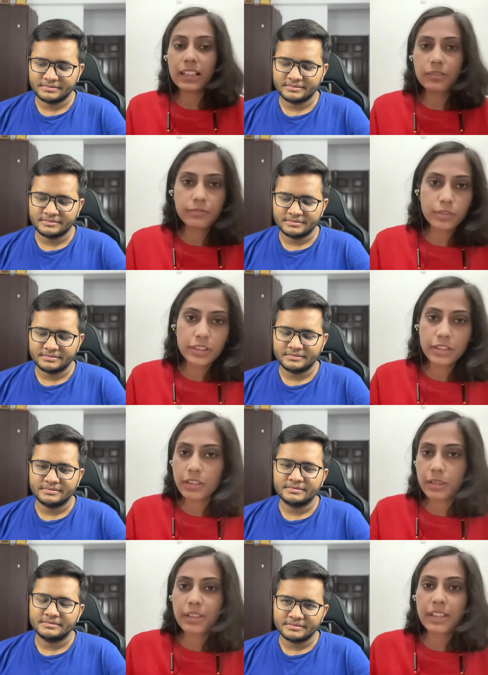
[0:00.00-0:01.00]
Speaker 1: helpful
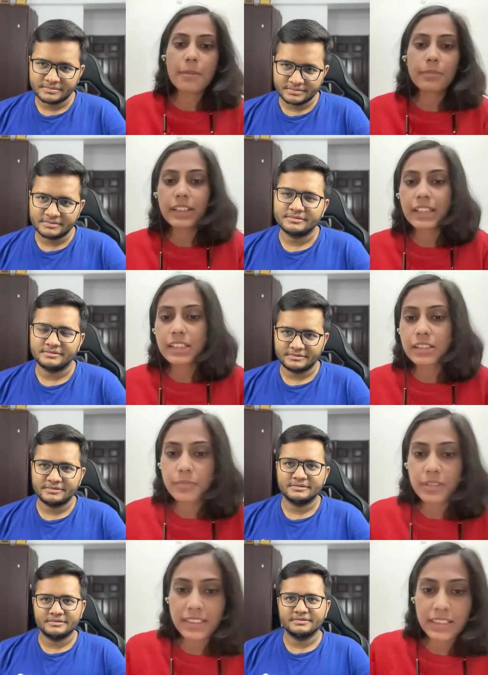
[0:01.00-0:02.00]
during my
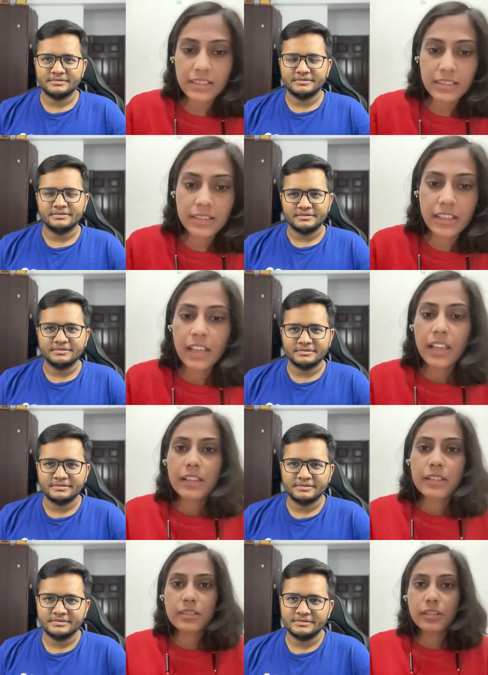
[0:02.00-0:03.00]
application procedures.
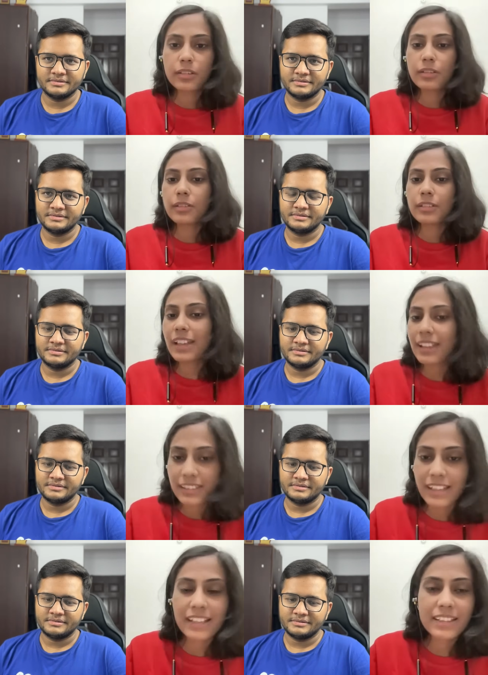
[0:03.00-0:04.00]
So
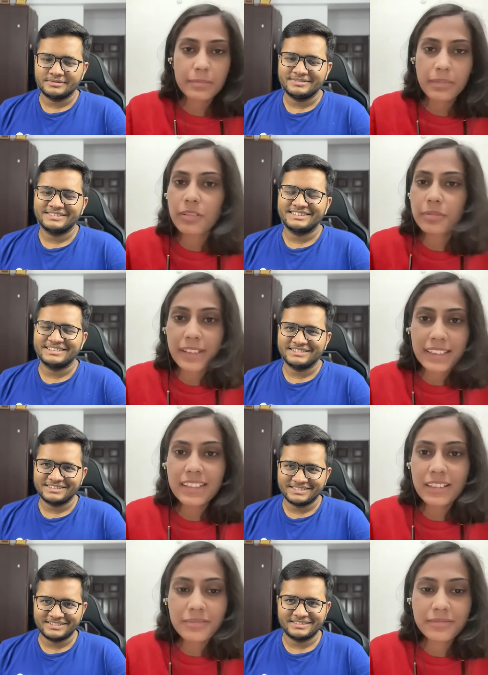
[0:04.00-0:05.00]
yeah, that's about
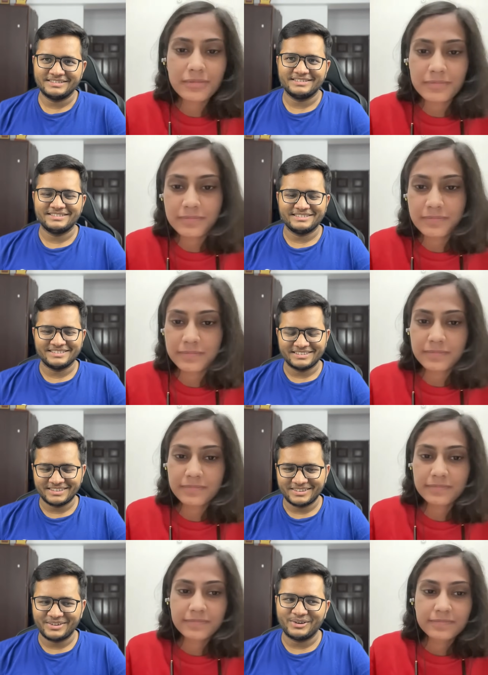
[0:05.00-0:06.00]
myself.
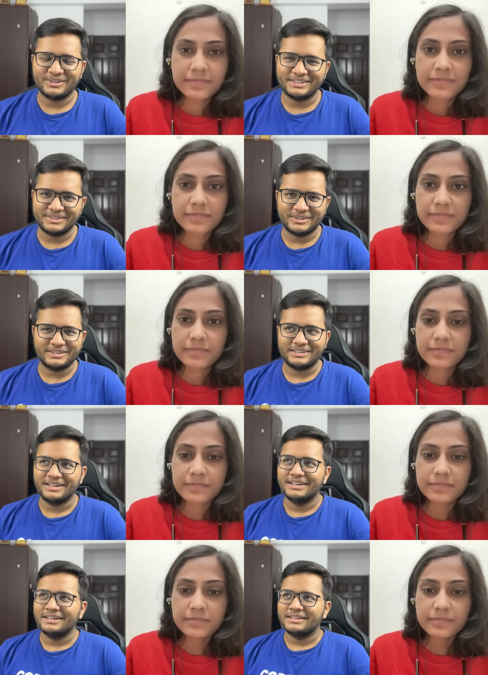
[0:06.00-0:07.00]
Speaker 2: Got it, got it.
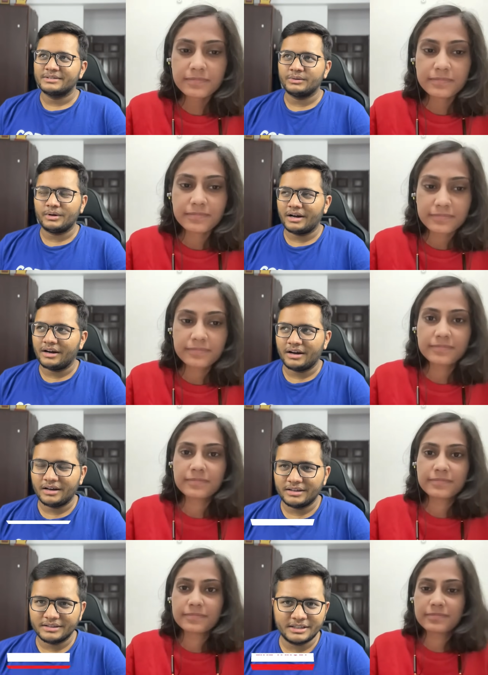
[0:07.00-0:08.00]
So
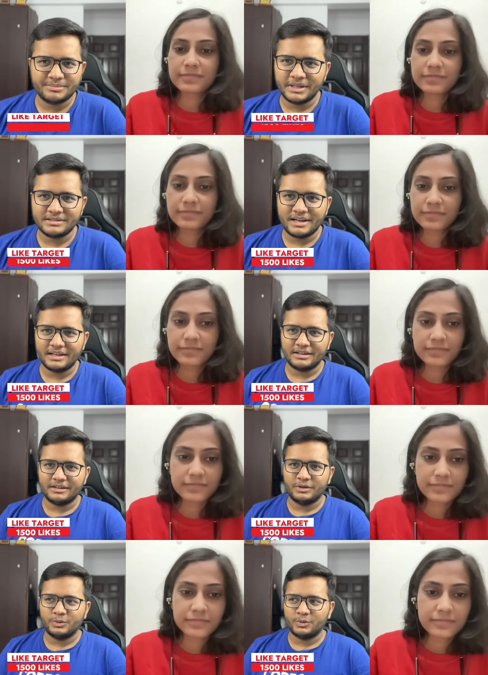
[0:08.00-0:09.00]
uh, this means like
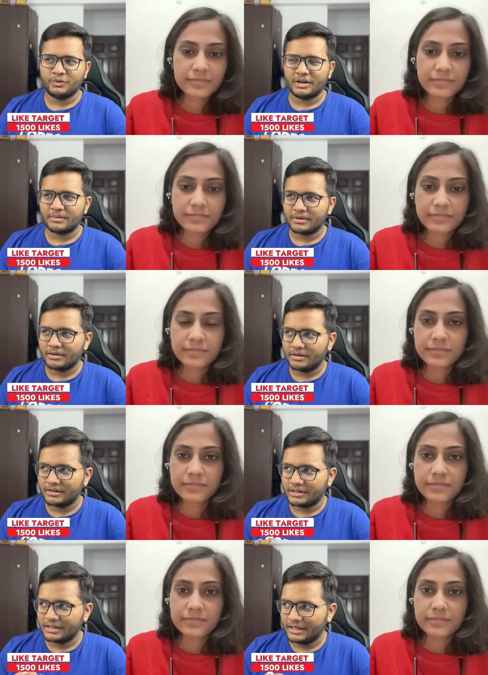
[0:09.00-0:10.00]
you were
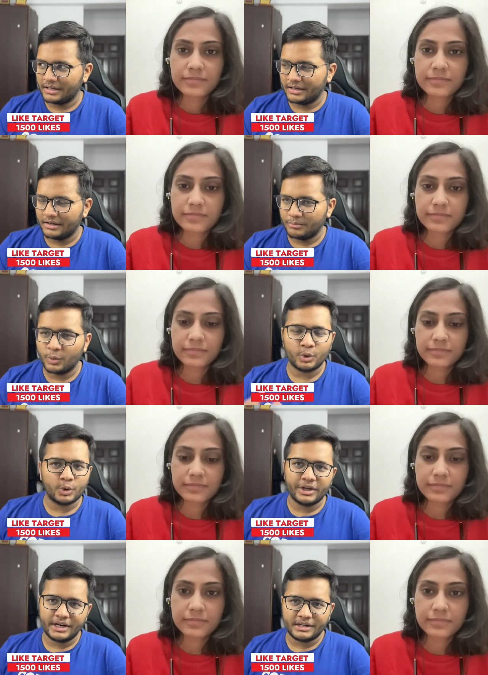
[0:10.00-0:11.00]
more
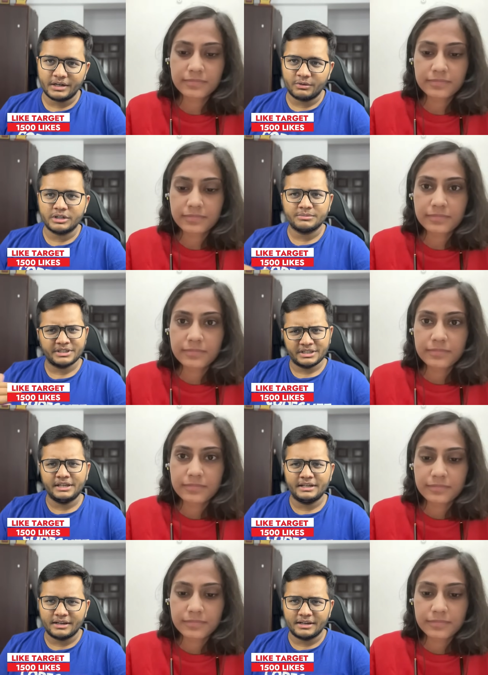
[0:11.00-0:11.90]
oriented towards machine